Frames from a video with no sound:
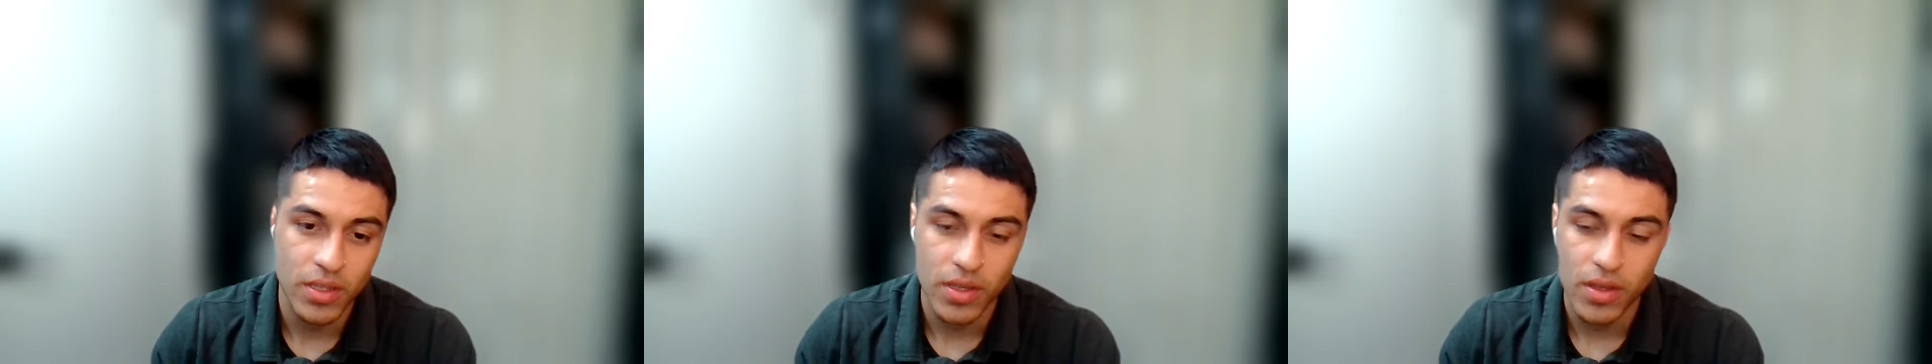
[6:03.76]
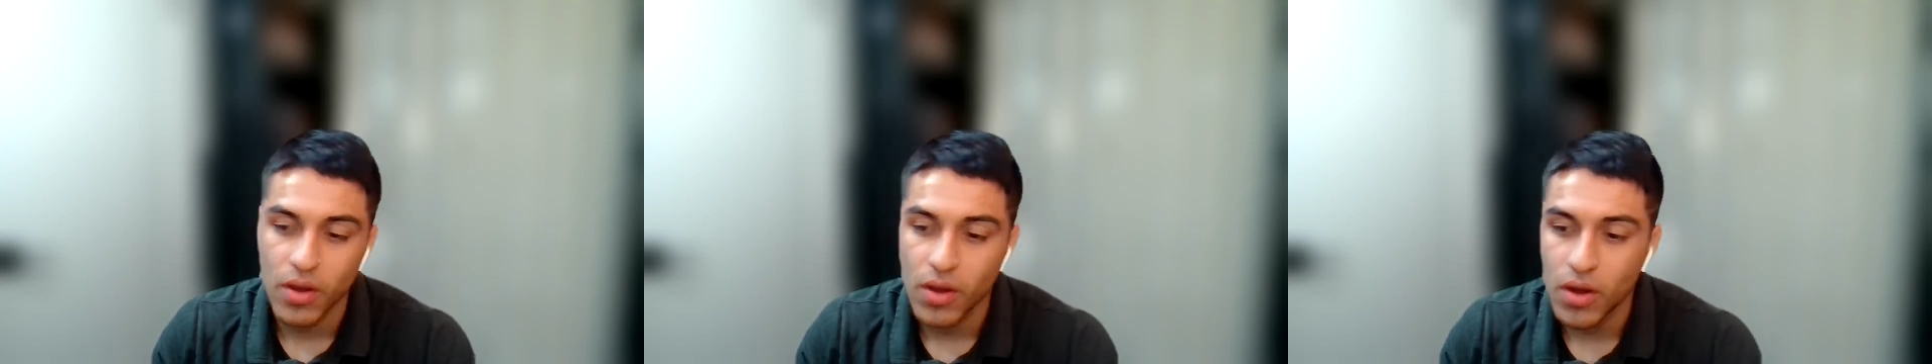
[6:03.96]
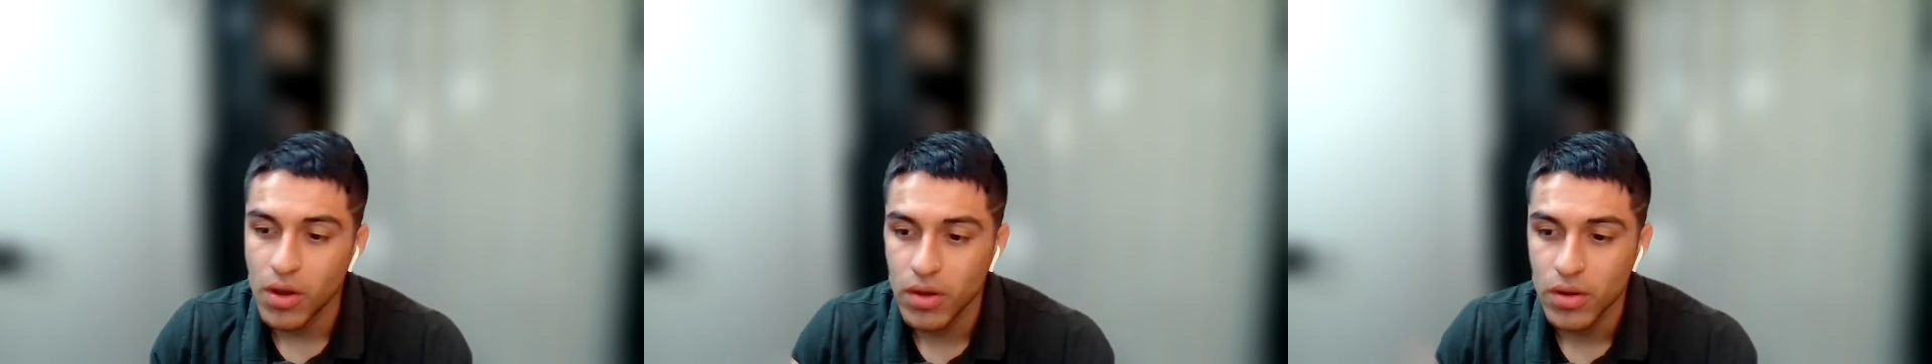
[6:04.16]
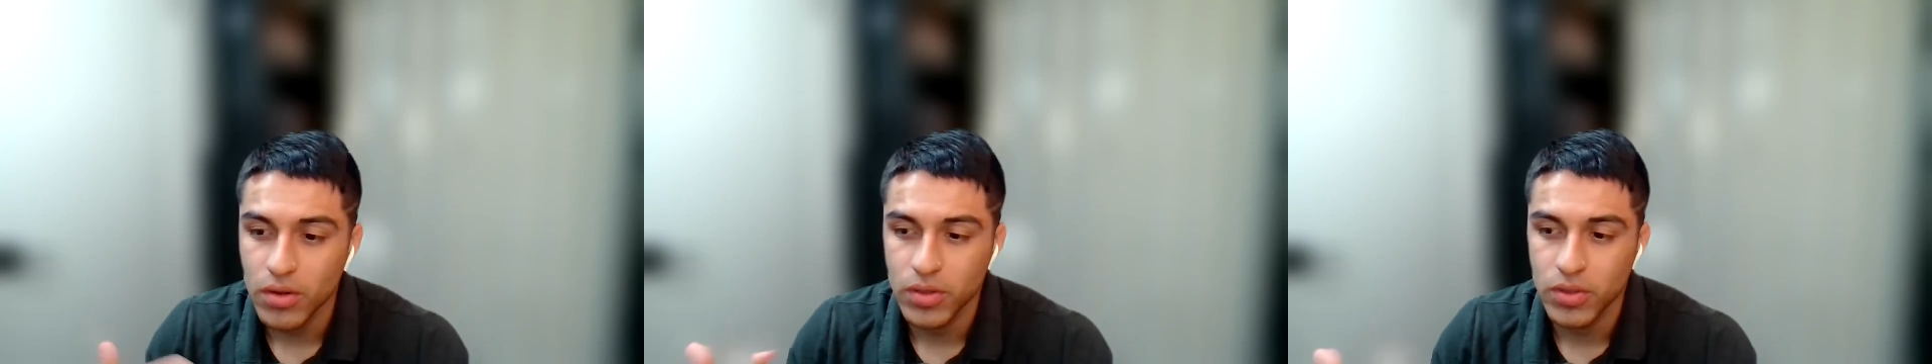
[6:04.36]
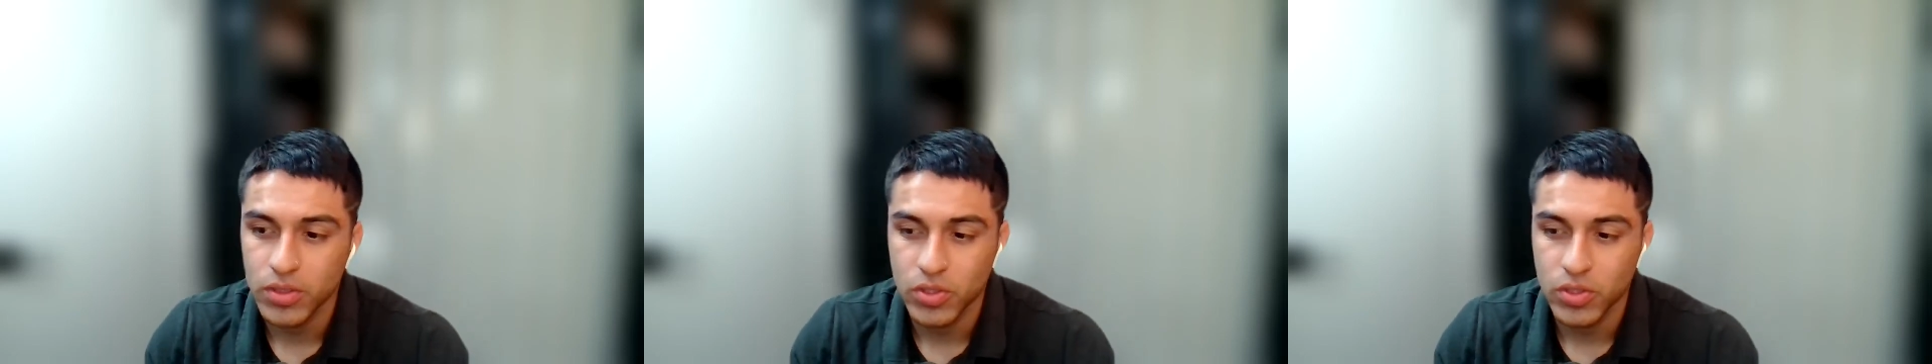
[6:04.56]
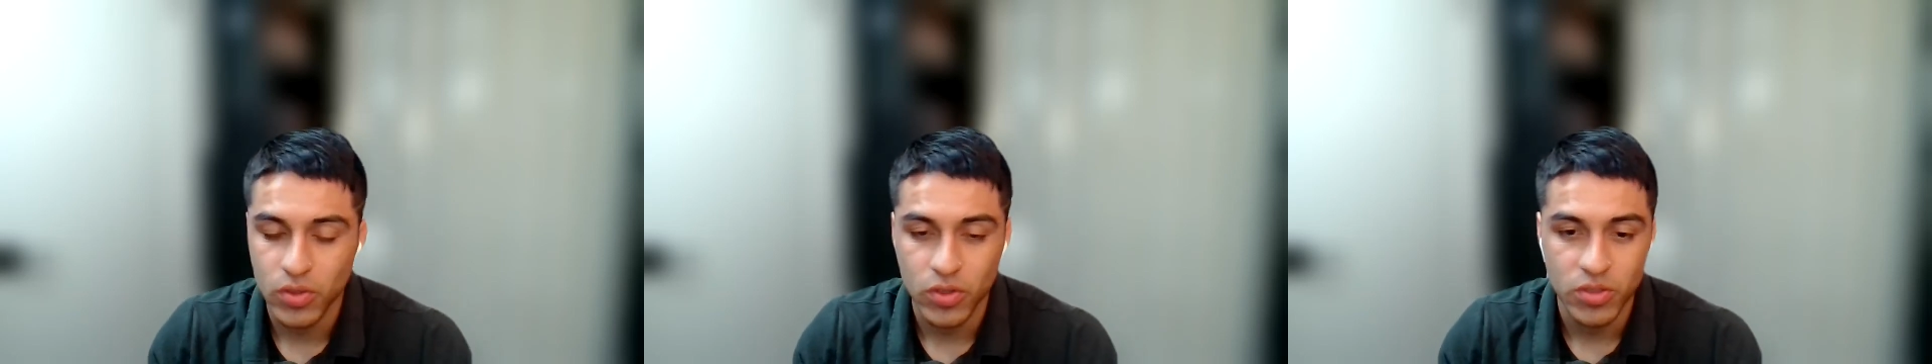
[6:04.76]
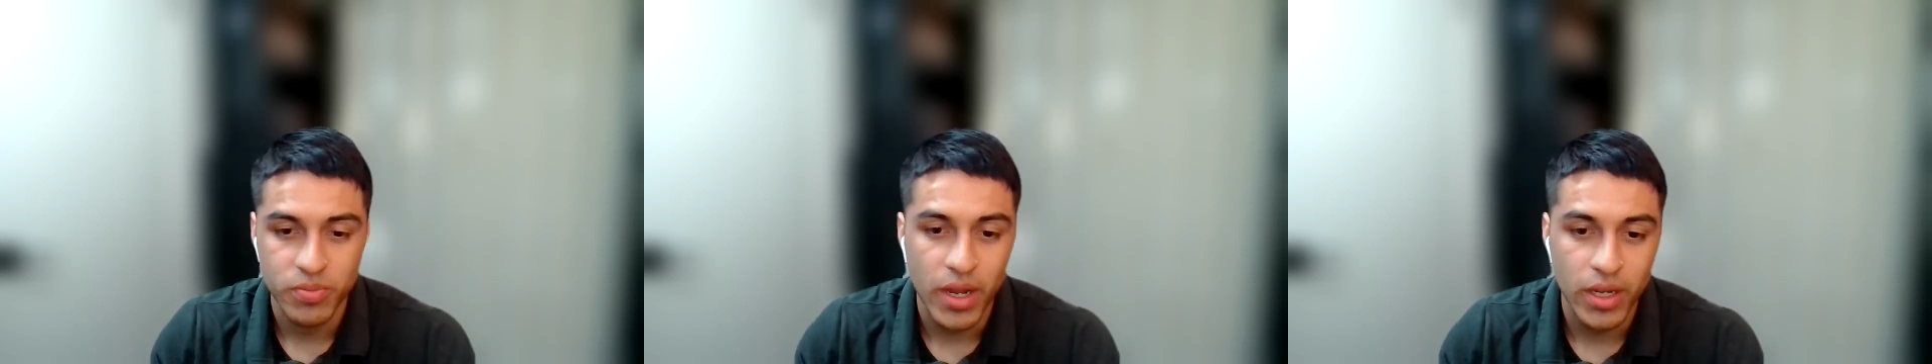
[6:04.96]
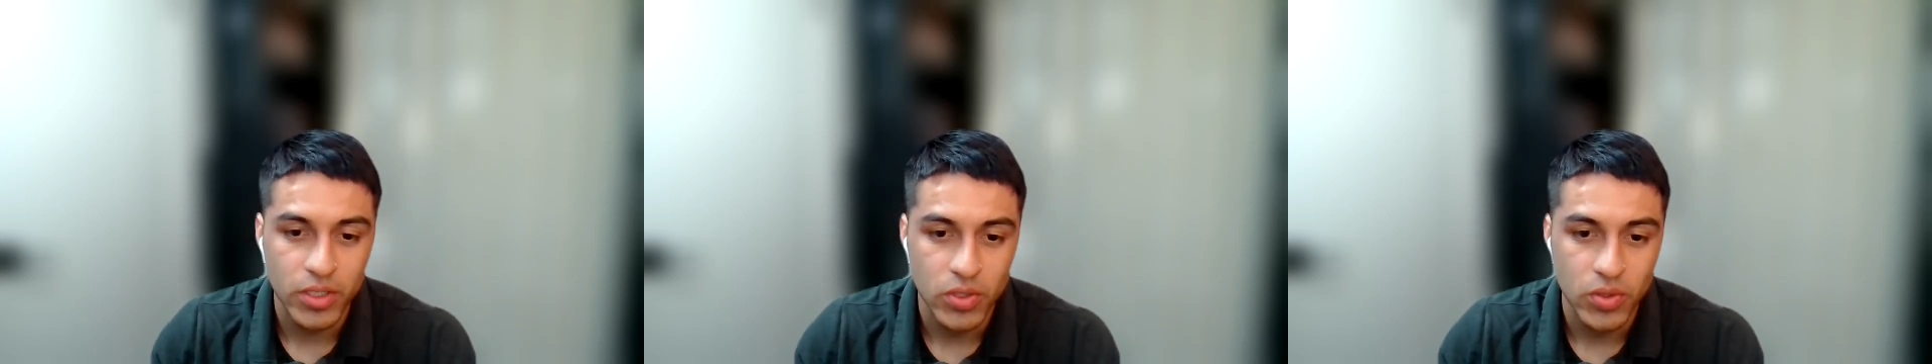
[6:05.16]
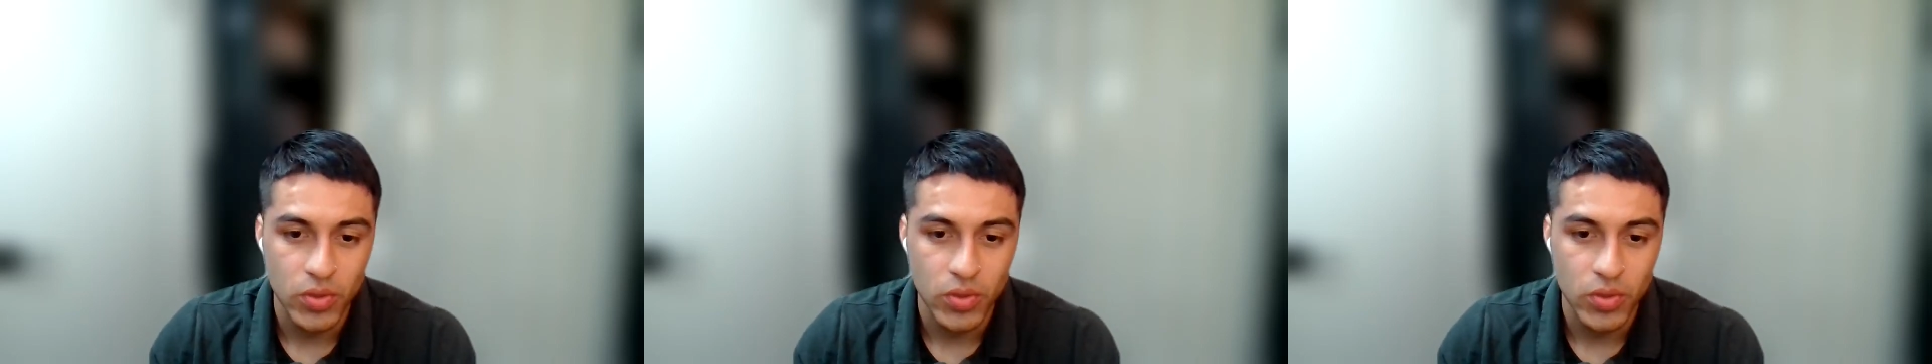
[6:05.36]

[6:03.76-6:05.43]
it all circles back